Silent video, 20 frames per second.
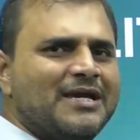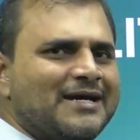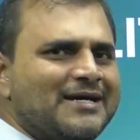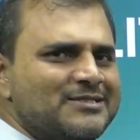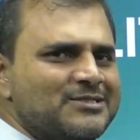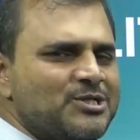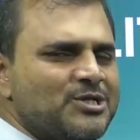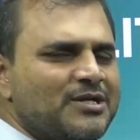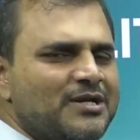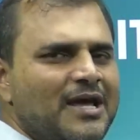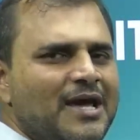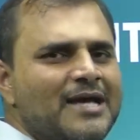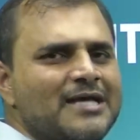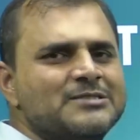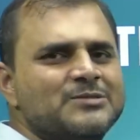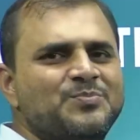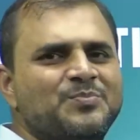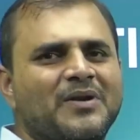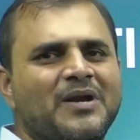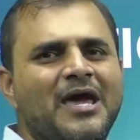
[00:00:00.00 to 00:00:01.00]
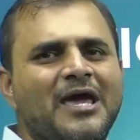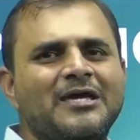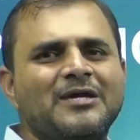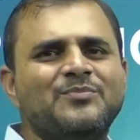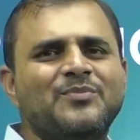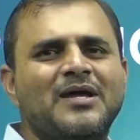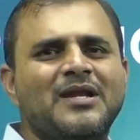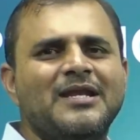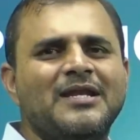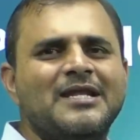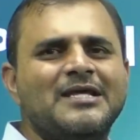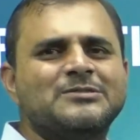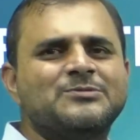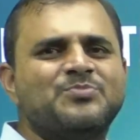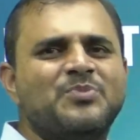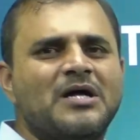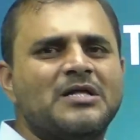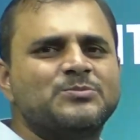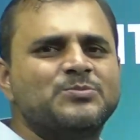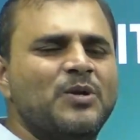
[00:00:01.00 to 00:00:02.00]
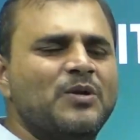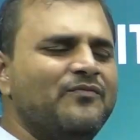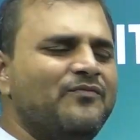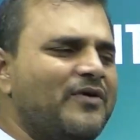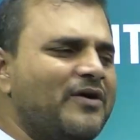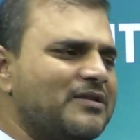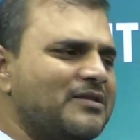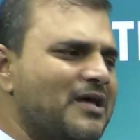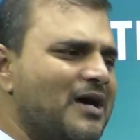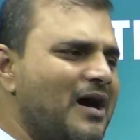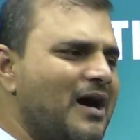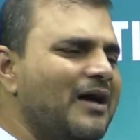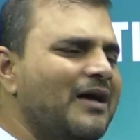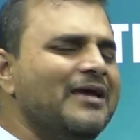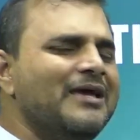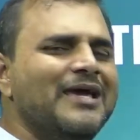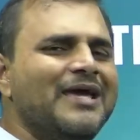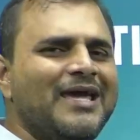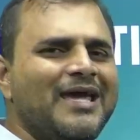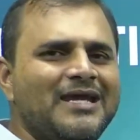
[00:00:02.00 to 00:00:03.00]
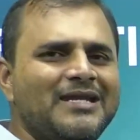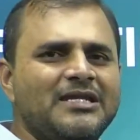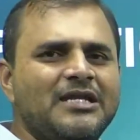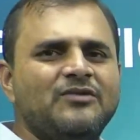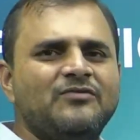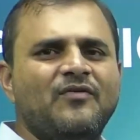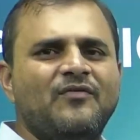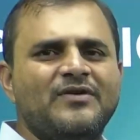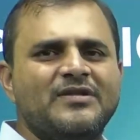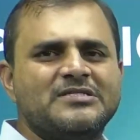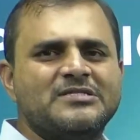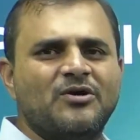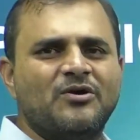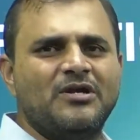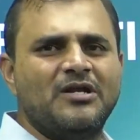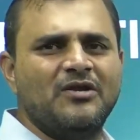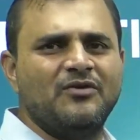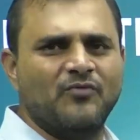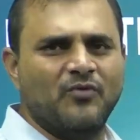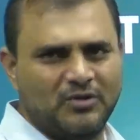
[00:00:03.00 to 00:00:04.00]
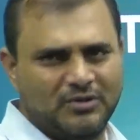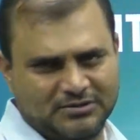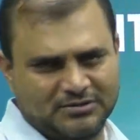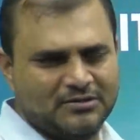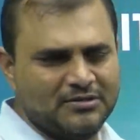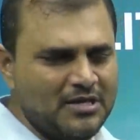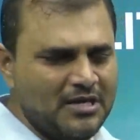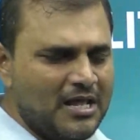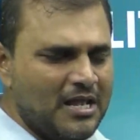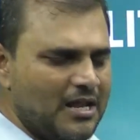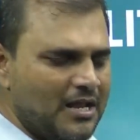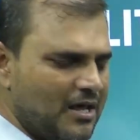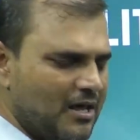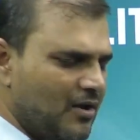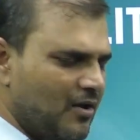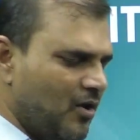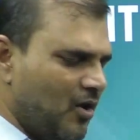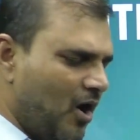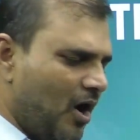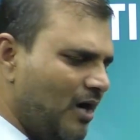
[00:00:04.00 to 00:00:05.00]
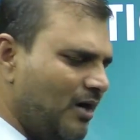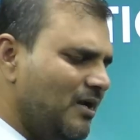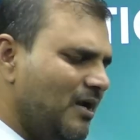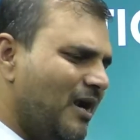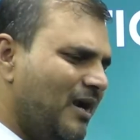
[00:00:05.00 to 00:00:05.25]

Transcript: considered as primary responsible for the 1857 revolt. Lord